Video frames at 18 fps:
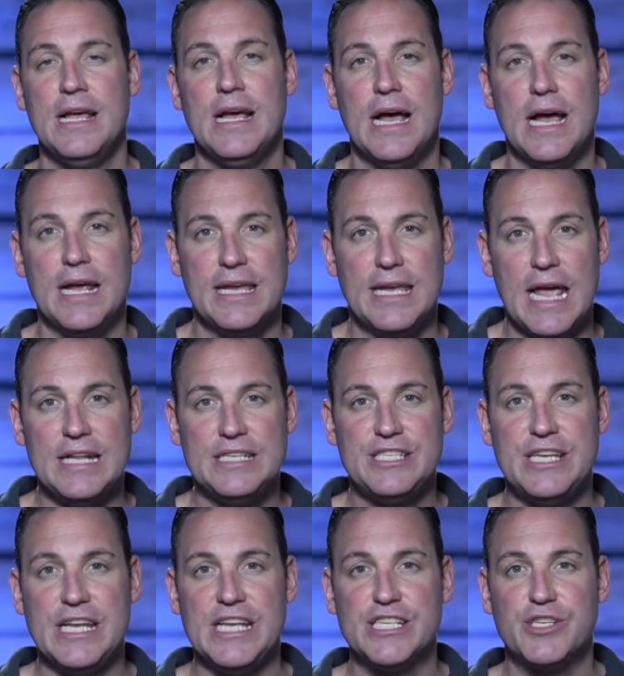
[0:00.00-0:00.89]

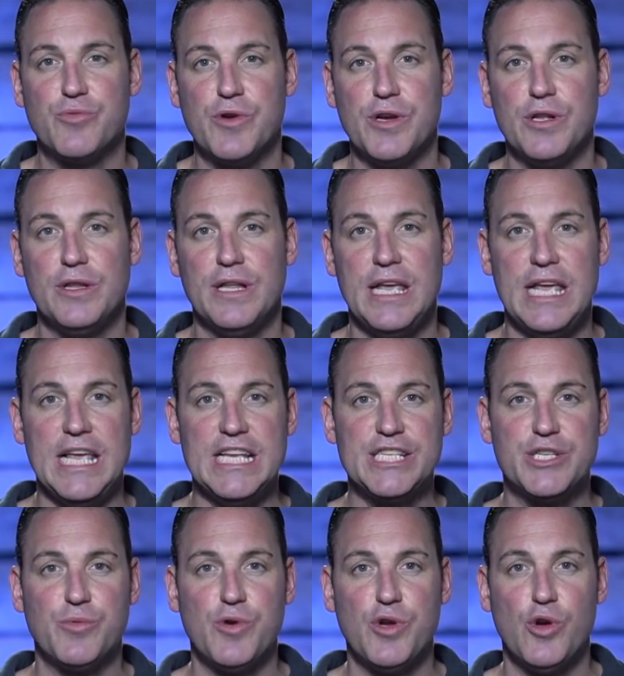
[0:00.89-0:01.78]
against Israel,
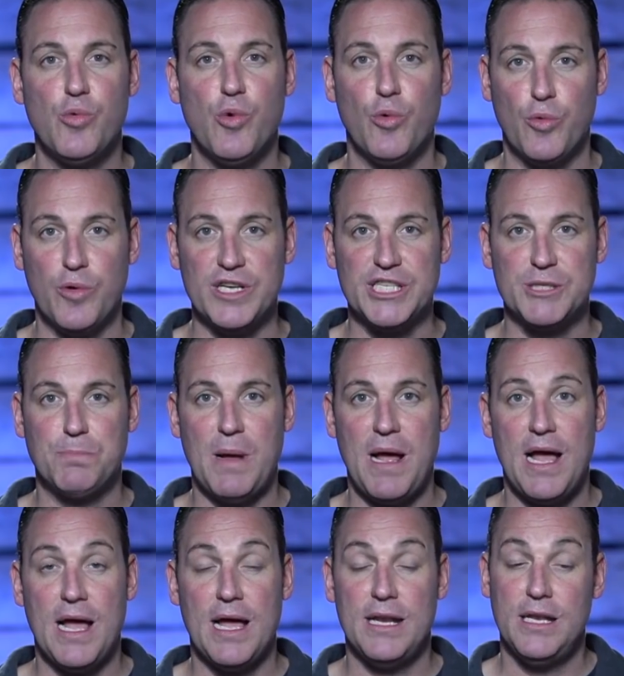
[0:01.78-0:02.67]
Israel will
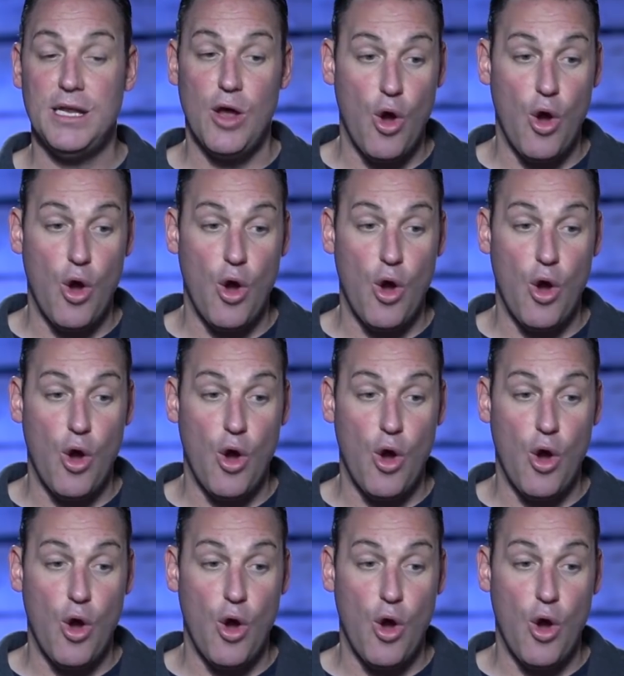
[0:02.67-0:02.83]
respond